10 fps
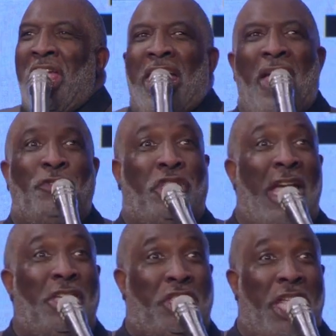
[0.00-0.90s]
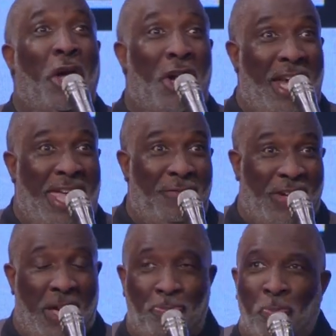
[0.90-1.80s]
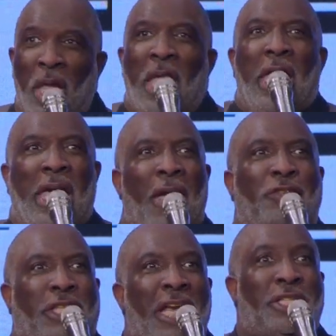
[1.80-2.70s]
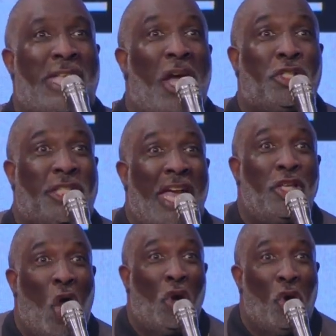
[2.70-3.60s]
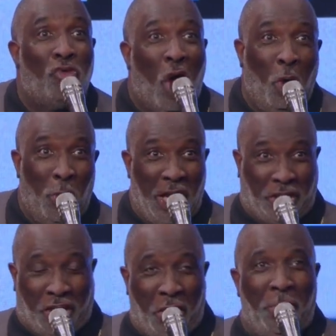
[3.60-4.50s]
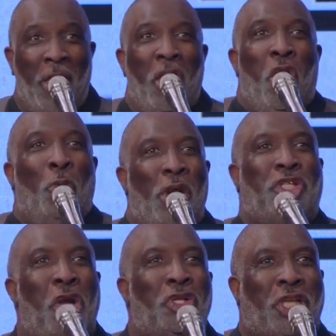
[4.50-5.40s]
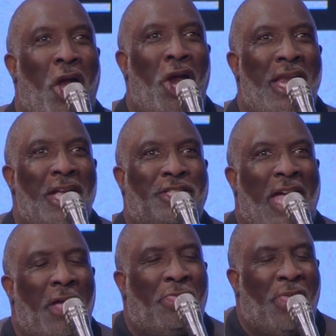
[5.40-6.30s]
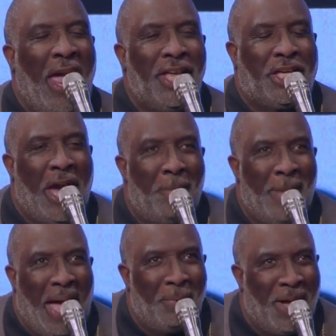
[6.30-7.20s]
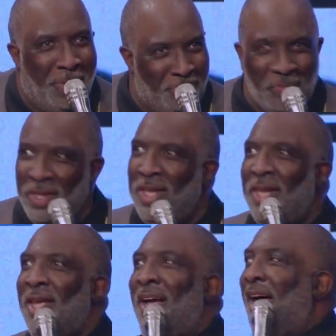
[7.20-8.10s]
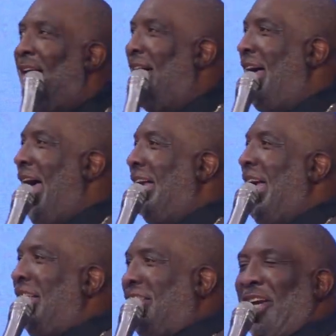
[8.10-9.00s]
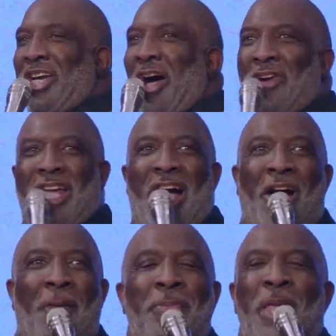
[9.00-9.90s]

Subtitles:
If she's still living, if she's still sitting on the road with you, would you turn and say, thank you, mama, I got to go, y'all.